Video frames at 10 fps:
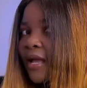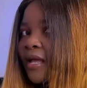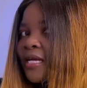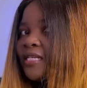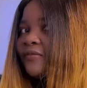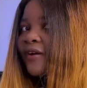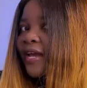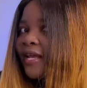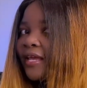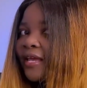divide the
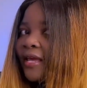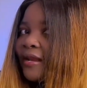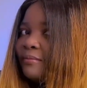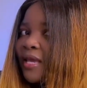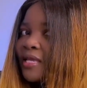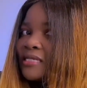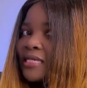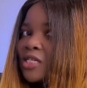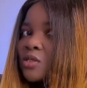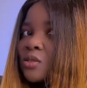hair and make it in a
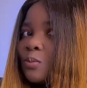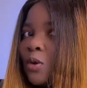smaller